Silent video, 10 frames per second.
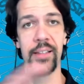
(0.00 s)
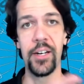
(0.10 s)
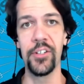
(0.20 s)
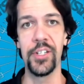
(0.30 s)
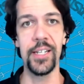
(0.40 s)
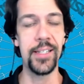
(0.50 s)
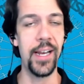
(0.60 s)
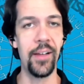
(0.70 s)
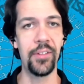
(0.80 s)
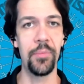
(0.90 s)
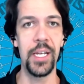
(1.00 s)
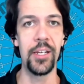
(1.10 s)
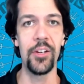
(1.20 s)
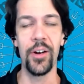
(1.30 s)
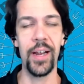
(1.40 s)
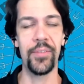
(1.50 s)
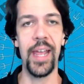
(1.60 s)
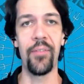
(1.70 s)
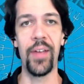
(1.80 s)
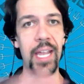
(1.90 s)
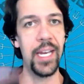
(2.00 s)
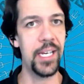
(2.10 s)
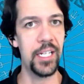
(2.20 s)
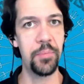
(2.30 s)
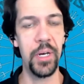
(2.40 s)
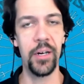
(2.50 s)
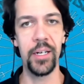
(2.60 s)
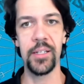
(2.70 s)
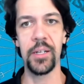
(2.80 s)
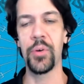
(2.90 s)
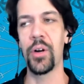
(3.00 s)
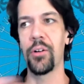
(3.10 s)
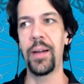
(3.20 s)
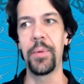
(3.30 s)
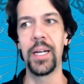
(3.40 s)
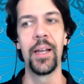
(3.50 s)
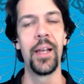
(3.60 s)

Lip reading: There doesn't have to be, you don't have to have any experience in programming.